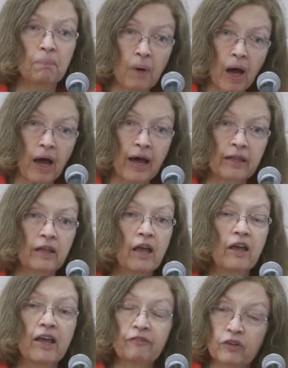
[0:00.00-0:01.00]
but
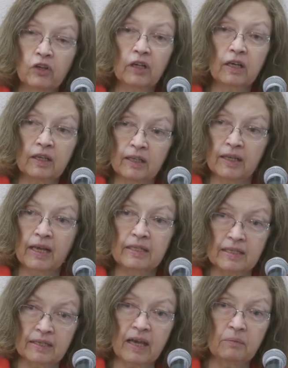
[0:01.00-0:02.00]
if you're not going to get a
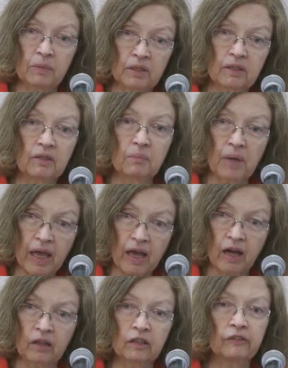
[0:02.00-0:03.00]
statement in the
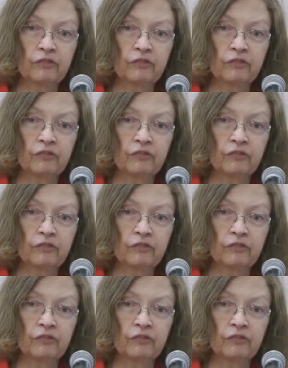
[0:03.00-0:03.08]
mail,